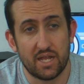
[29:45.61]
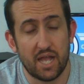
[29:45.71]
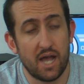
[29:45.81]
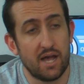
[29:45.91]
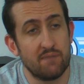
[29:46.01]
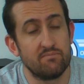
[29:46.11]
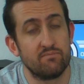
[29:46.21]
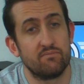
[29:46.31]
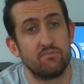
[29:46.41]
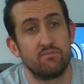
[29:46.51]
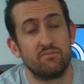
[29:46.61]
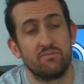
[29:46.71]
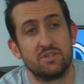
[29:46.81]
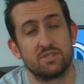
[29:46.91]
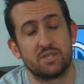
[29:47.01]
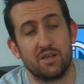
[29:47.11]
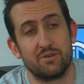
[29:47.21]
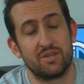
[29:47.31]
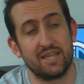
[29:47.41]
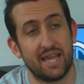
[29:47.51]
Um,
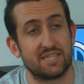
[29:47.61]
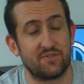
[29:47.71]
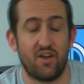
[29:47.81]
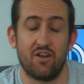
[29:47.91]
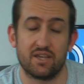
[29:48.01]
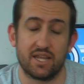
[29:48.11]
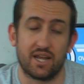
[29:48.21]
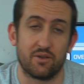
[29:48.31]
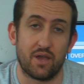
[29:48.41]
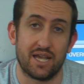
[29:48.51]
so yeah, as far you know,